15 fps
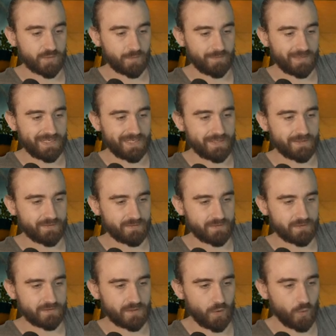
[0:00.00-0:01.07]
A player.
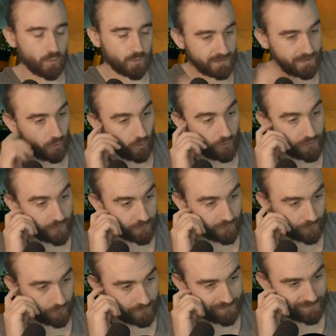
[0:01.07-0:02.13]
Oh, they are you,
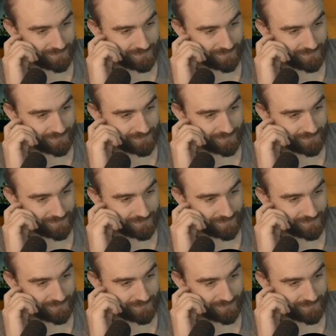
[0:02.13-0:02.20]
though?